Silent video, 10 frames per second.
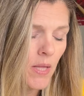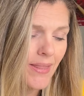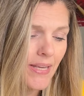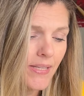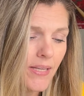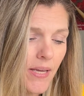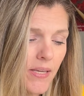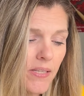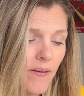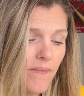This
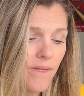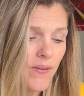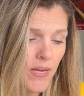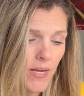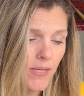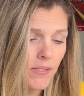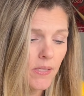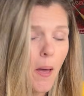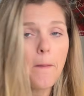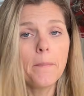is
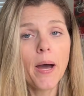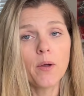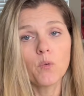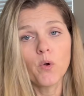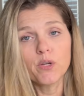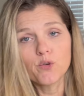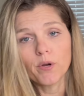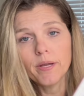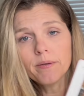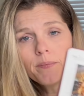Venus by Roy
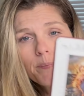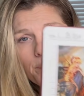Trish.